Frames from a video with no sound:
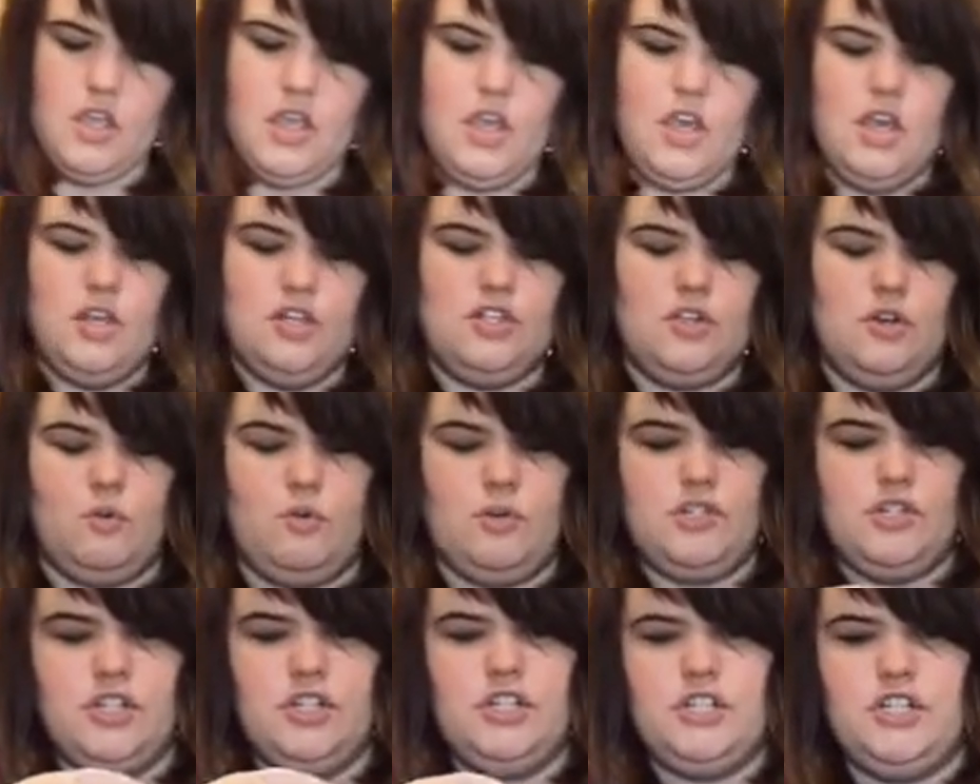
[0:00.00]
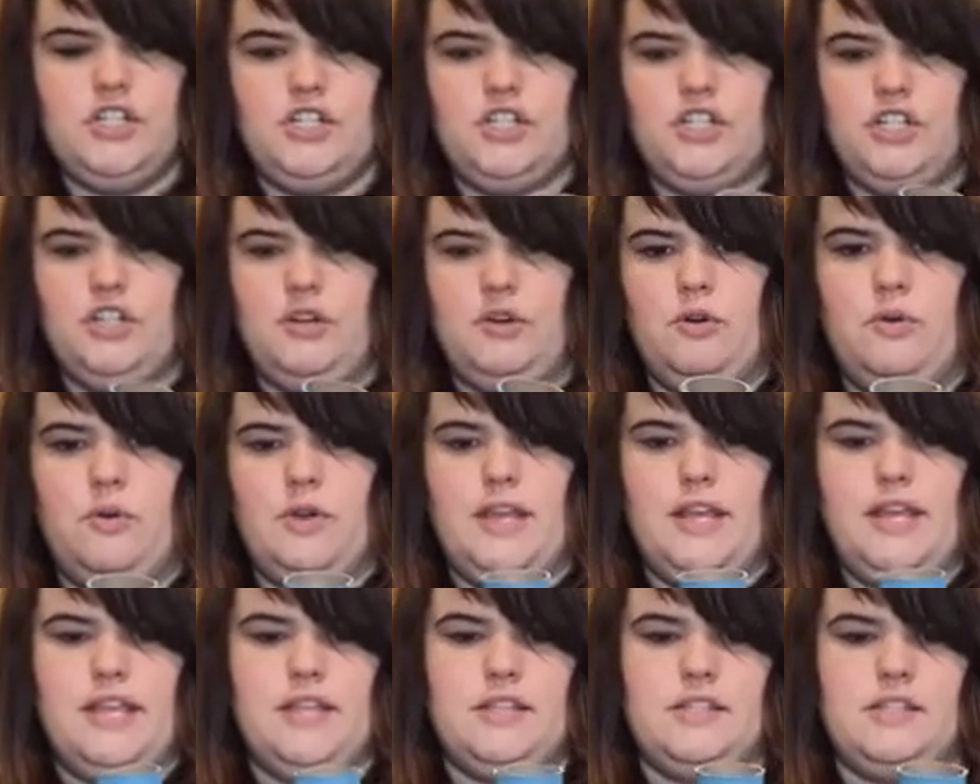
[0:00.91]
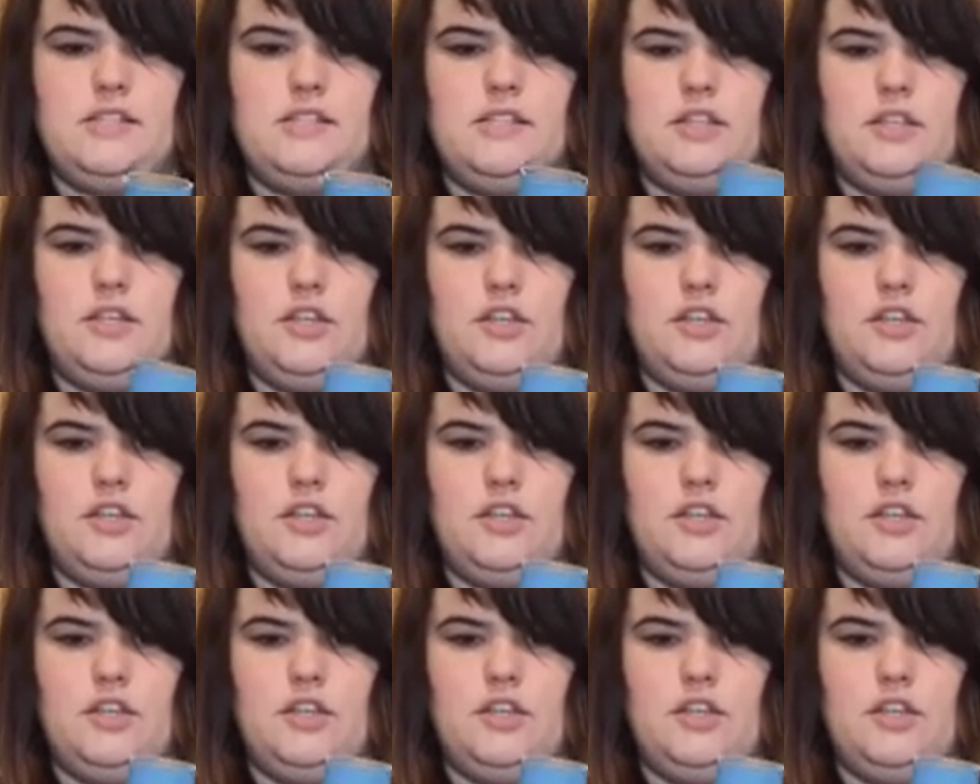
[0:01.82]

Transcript: So what you're gonna do is